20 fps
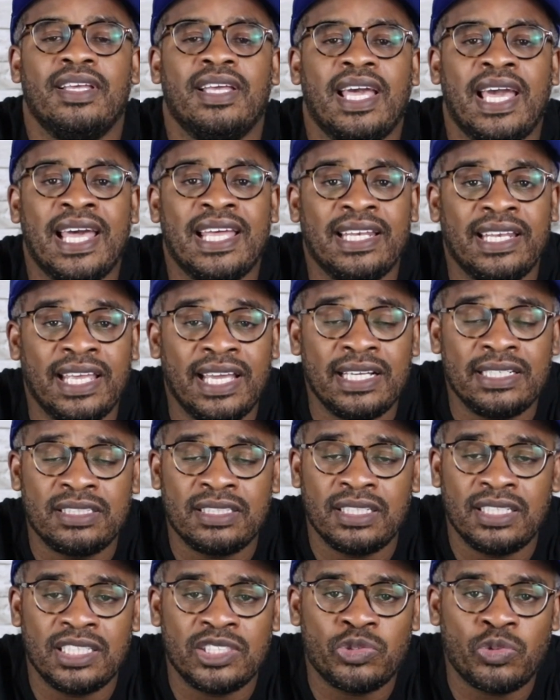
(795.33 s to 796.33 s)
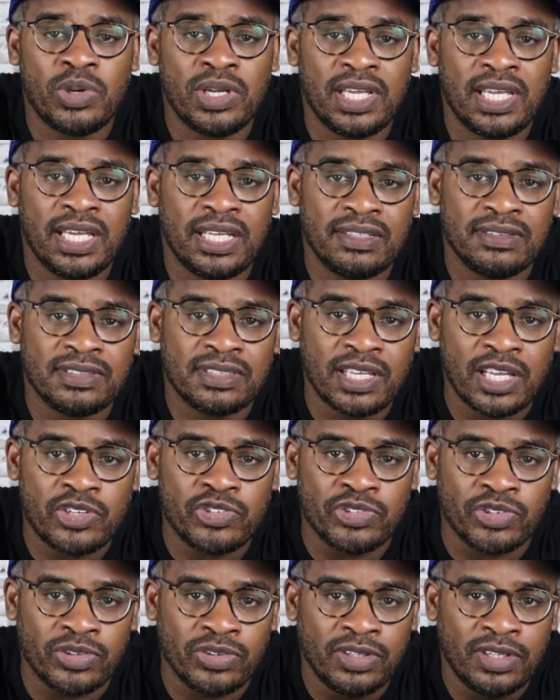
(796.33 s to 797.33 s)
Atlanta is way ahead of
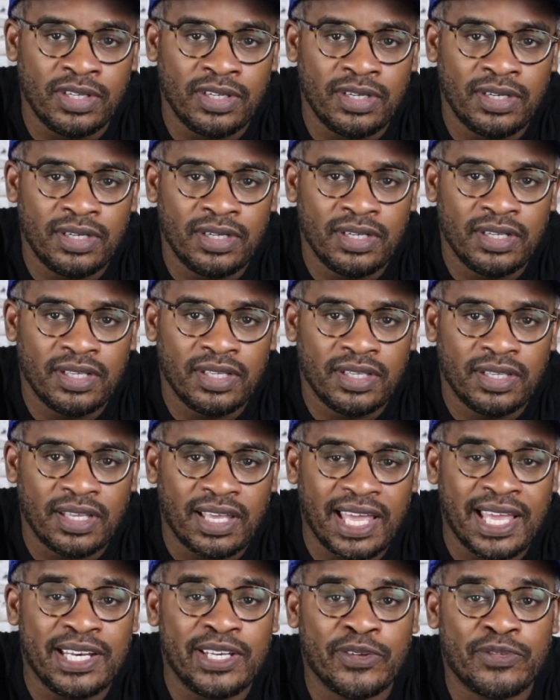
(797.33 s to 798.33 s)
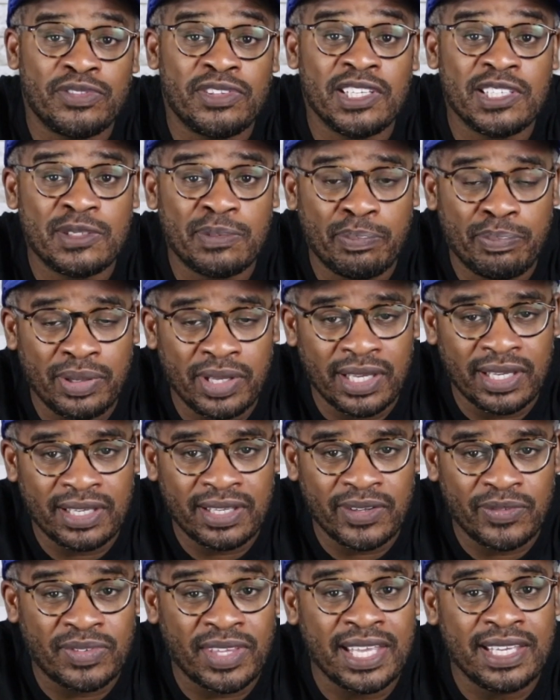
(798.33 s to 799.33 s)
schedule. And if this pick,
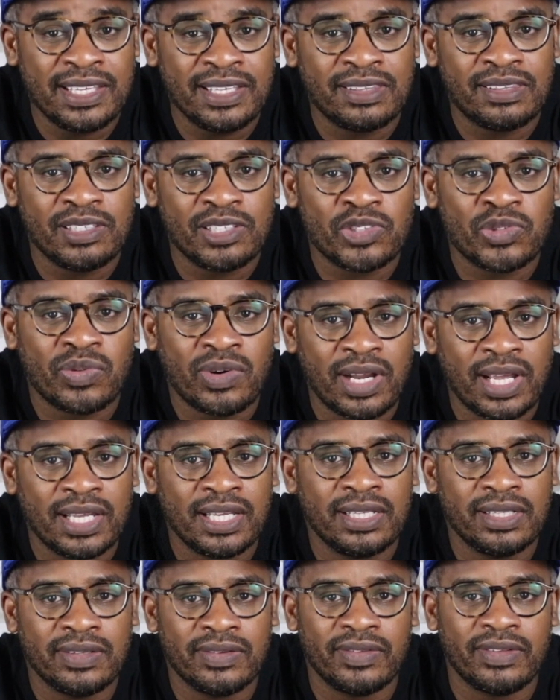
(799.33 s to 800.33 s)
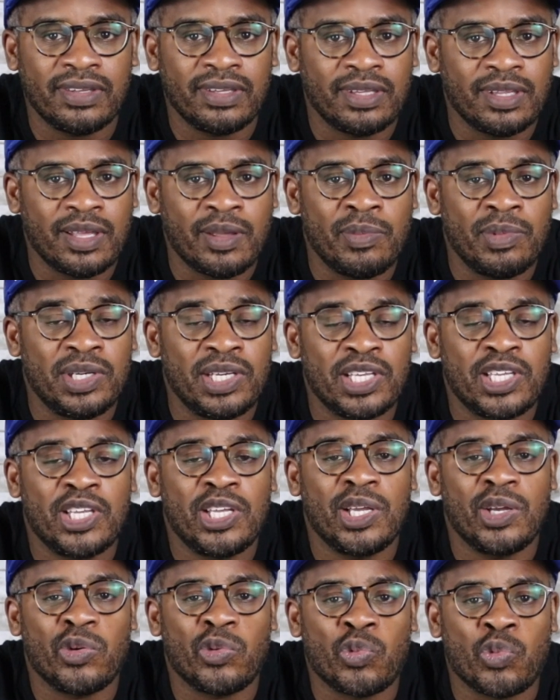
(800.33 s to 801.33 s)
if they get this right, I mean, it
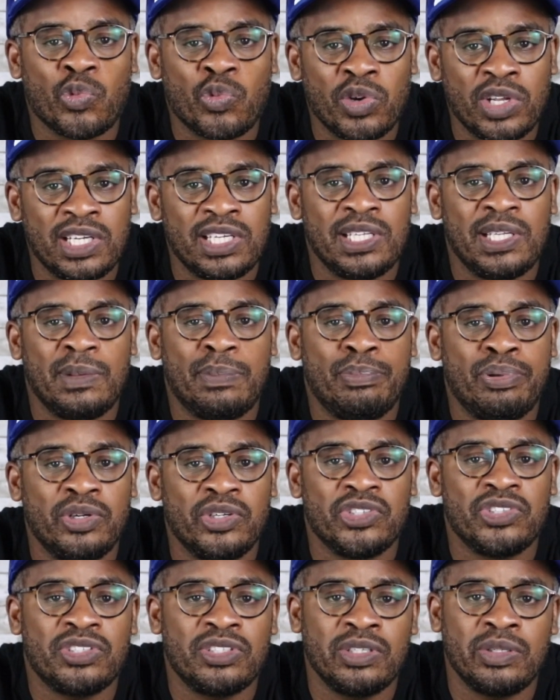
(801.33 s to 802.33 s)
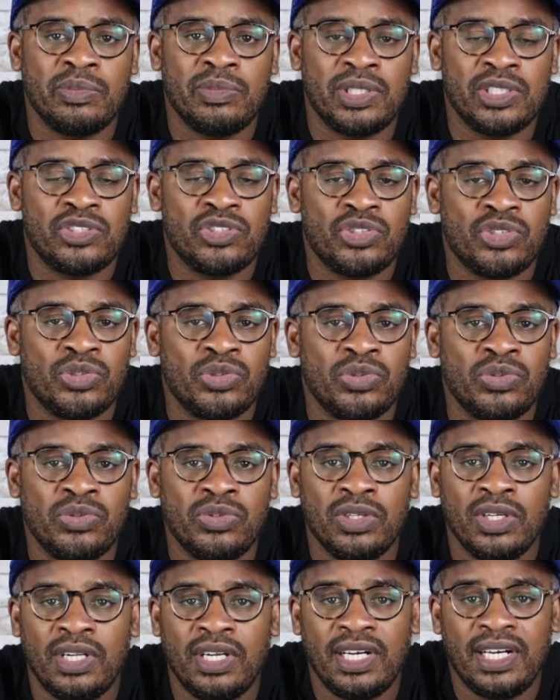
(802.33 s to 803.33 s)
could really push them into
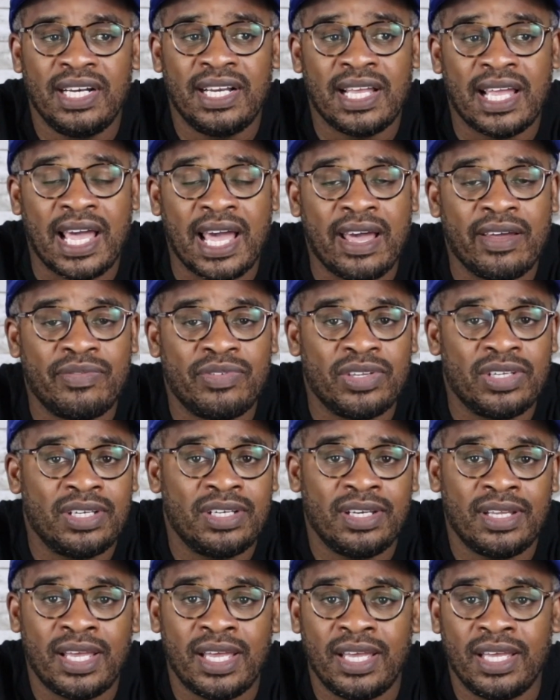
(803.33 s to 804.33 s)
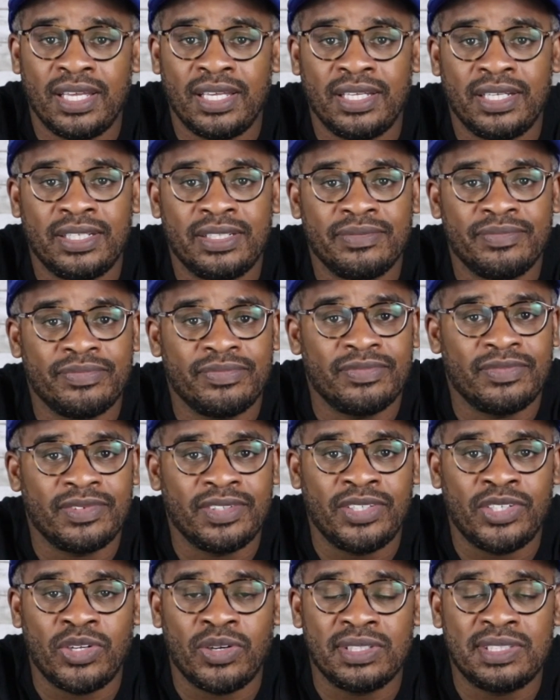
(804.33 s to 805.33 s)
having a,
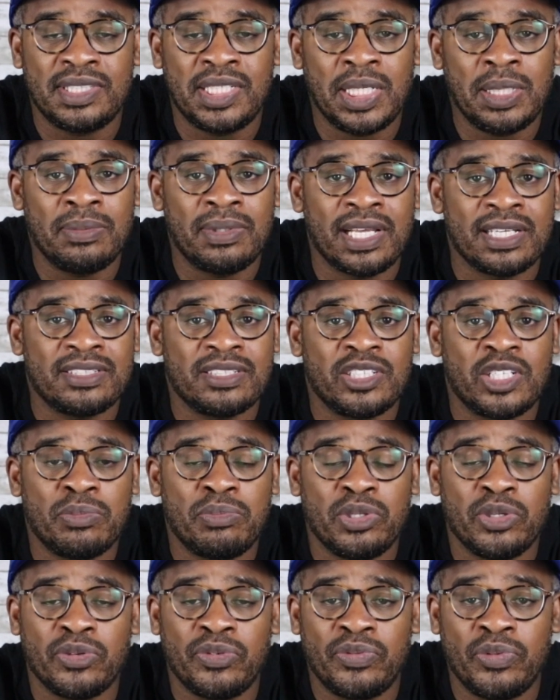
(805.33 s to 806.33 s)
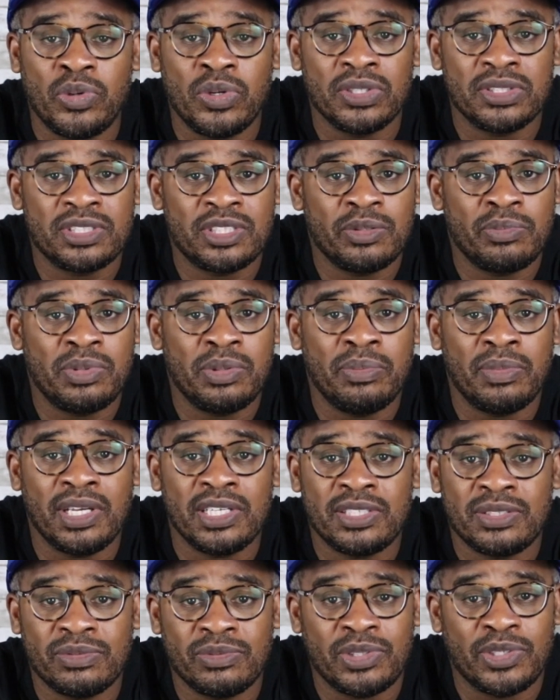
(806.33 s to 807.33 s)
you know, a team that's going to be a force to be
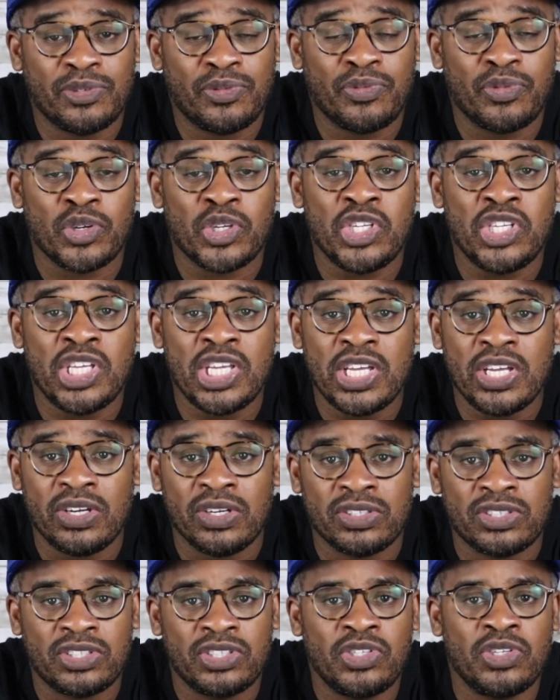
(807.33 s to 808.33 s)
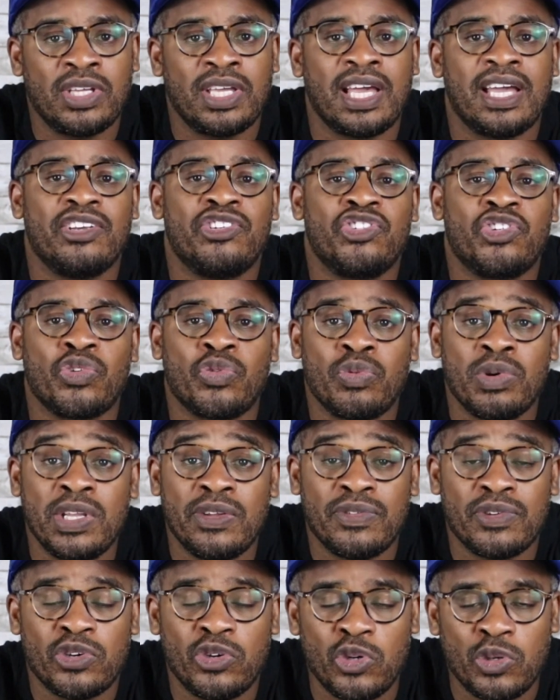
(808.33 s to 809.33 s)
messed with for years. You got
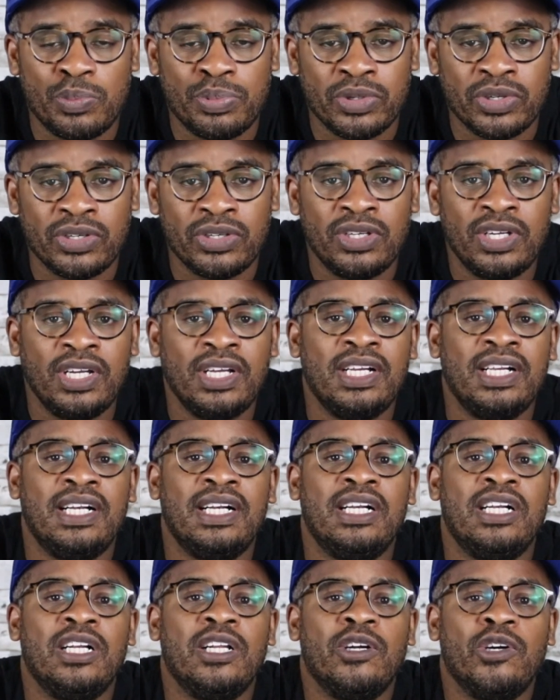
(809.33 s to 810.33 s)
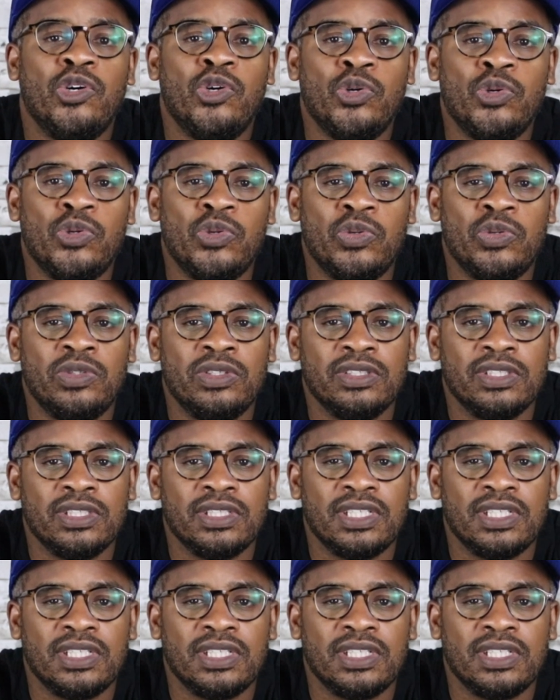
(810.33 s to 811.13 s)
Sharife Cooper, who